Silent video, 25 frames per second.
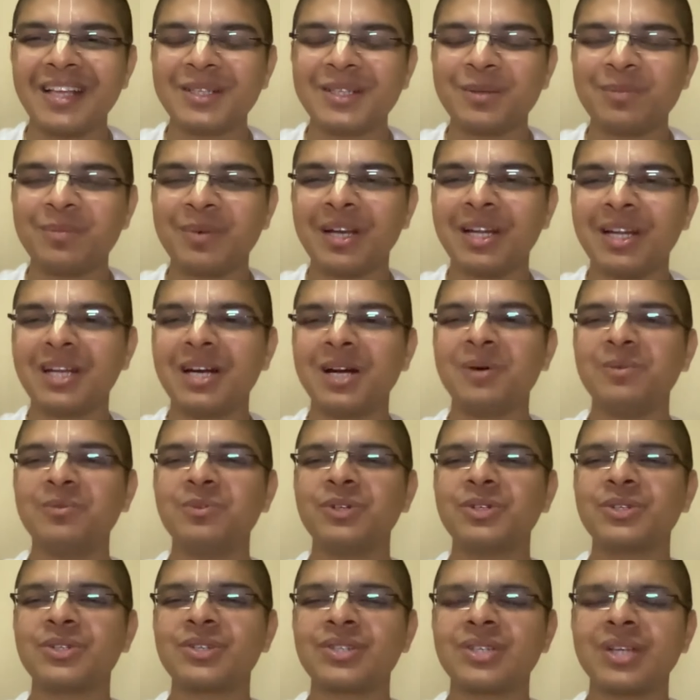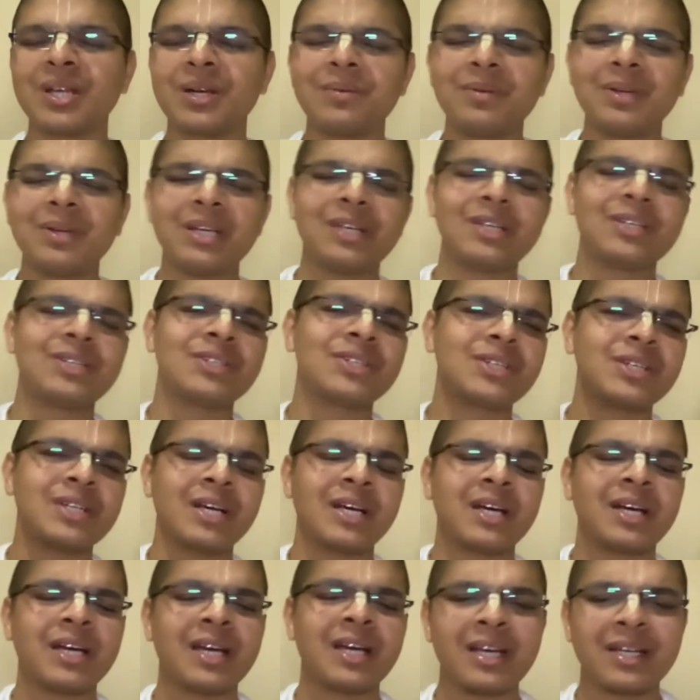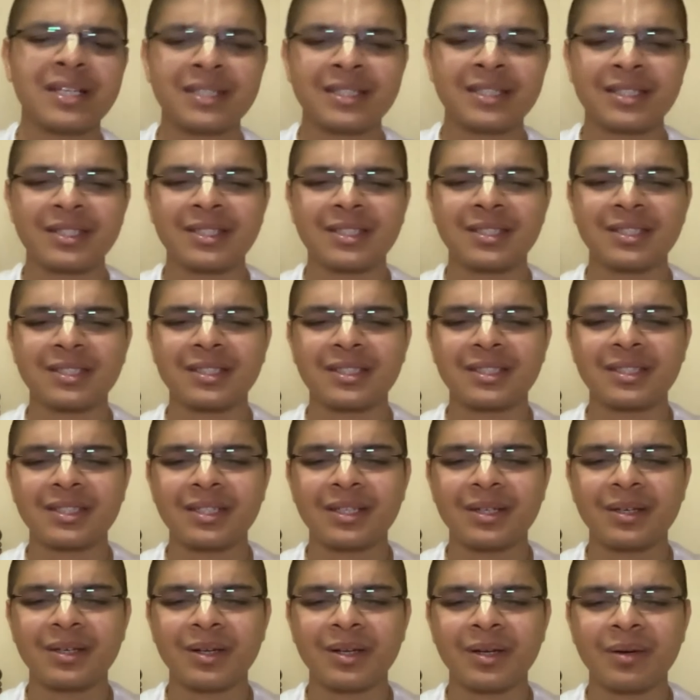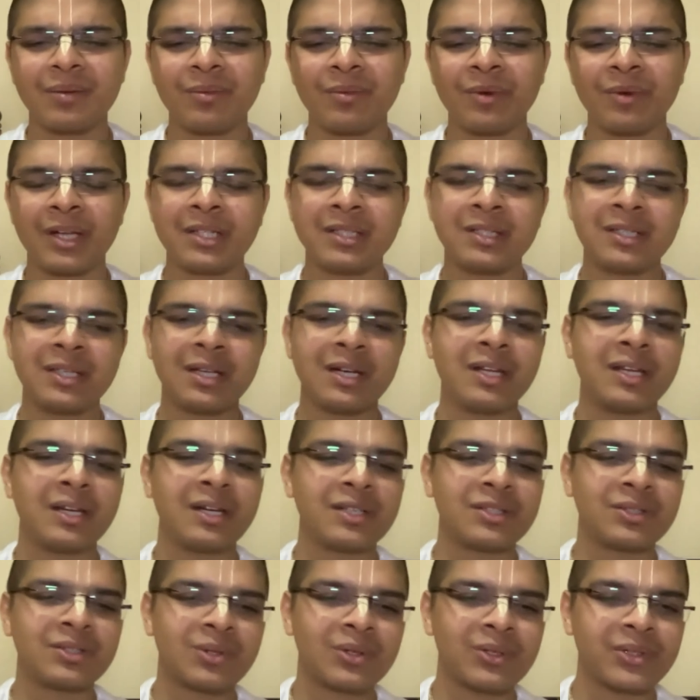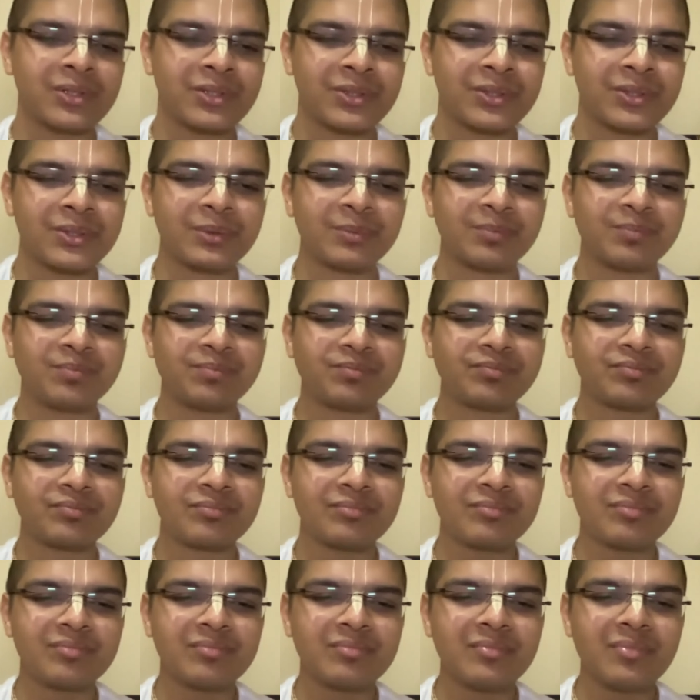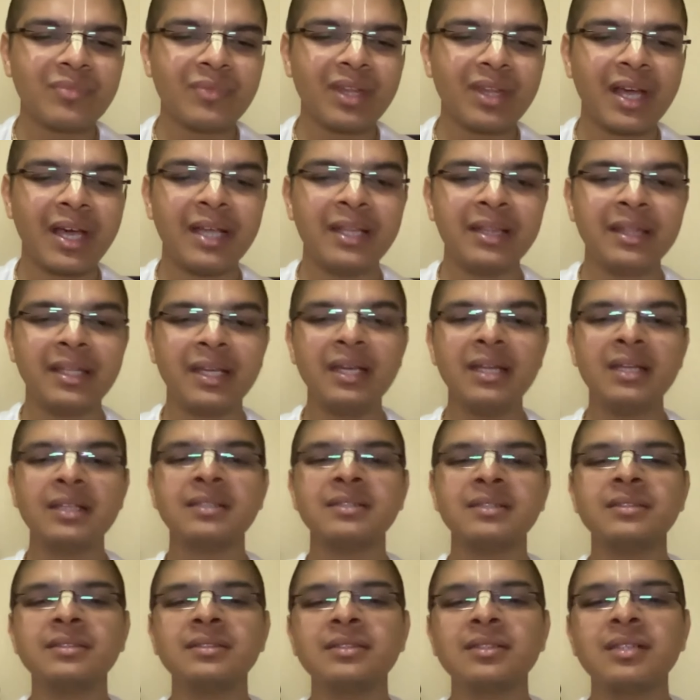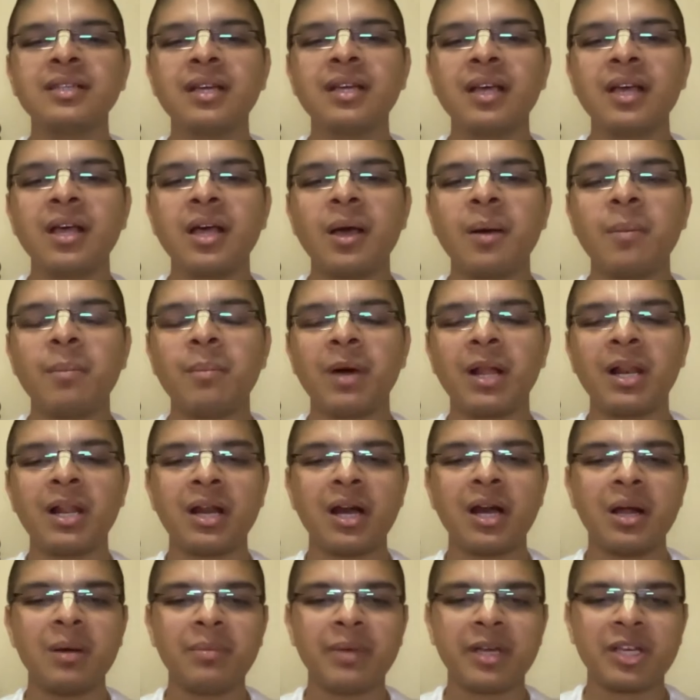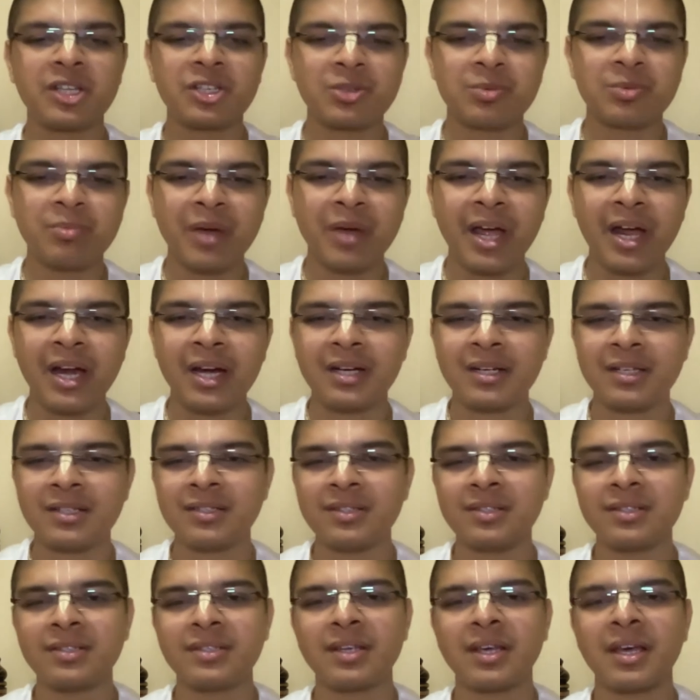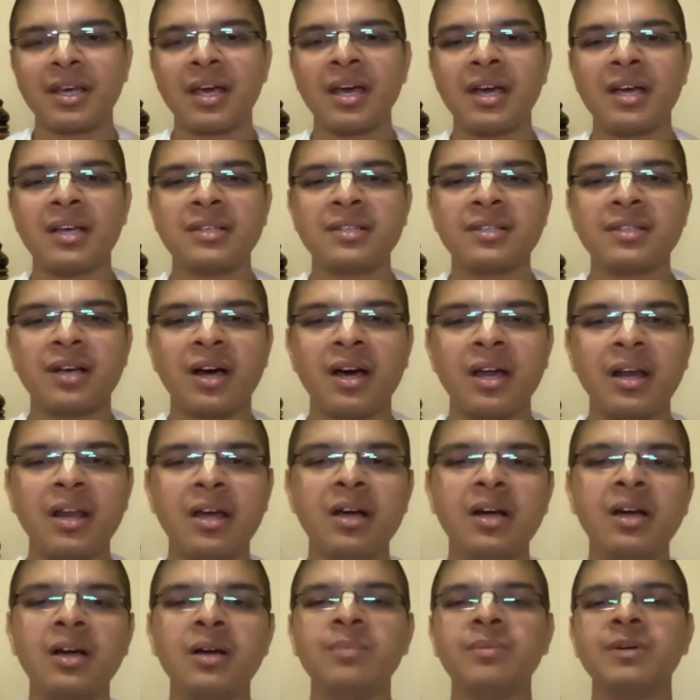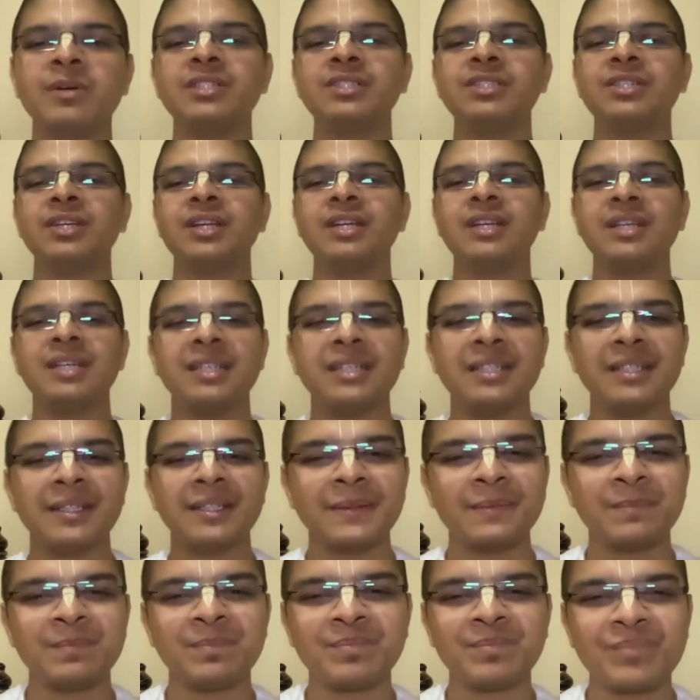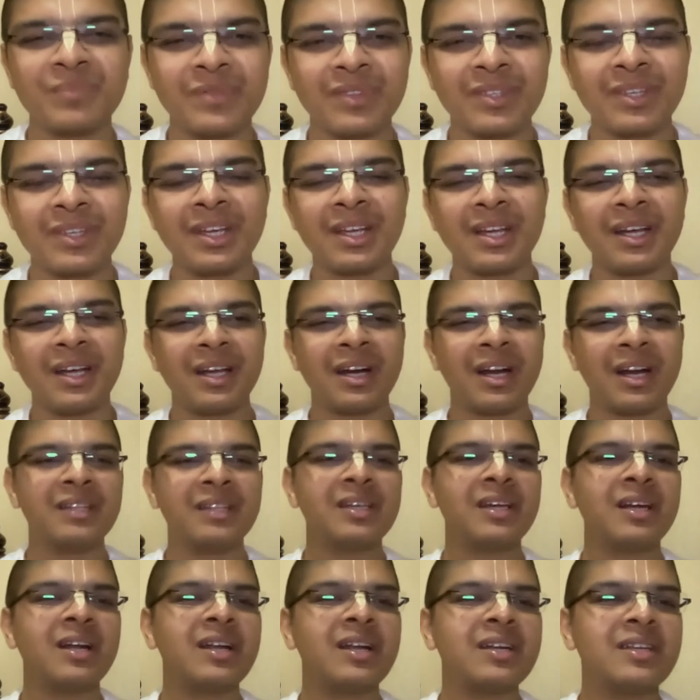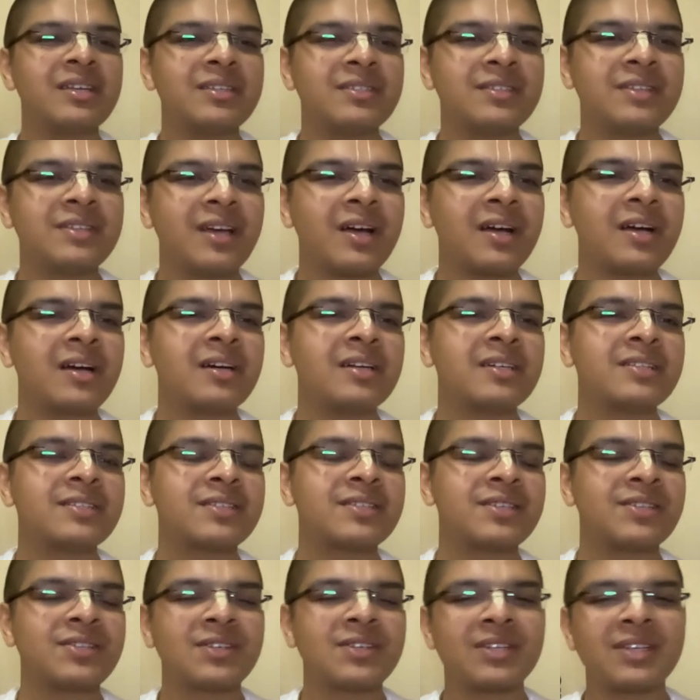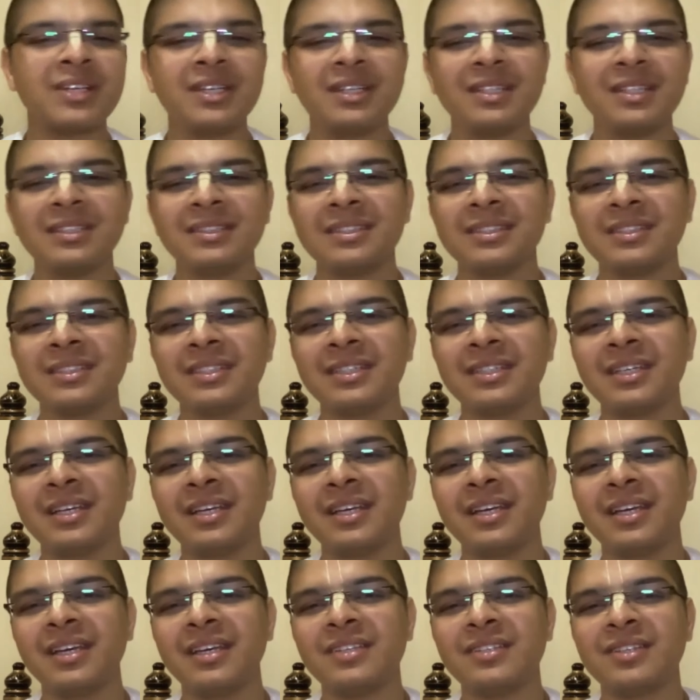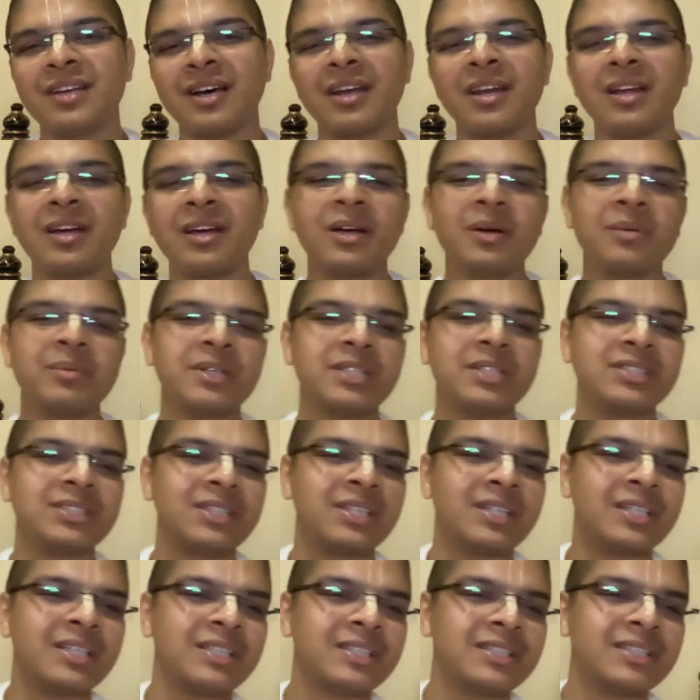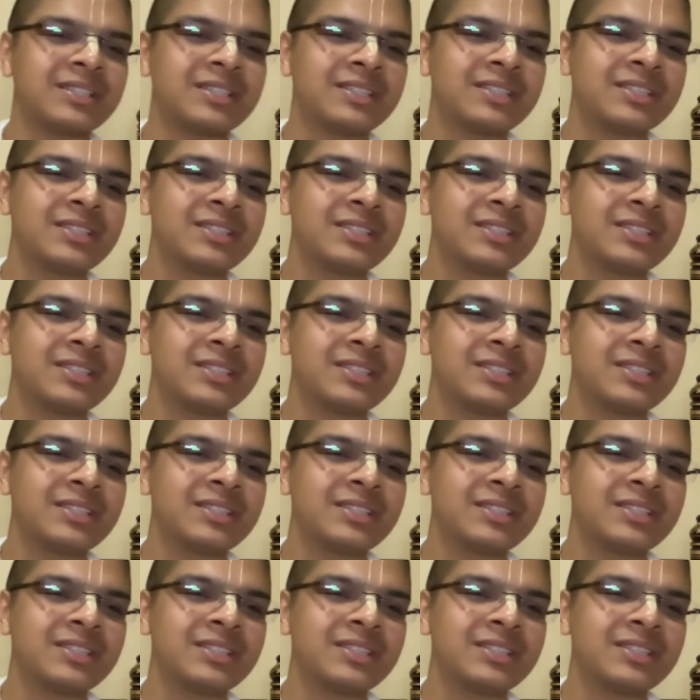So Balaram was serving Krishna as Vatsalyaras also. And then Balram expands as Anangamanjari. Radharani's younger sister is Anangamanjari.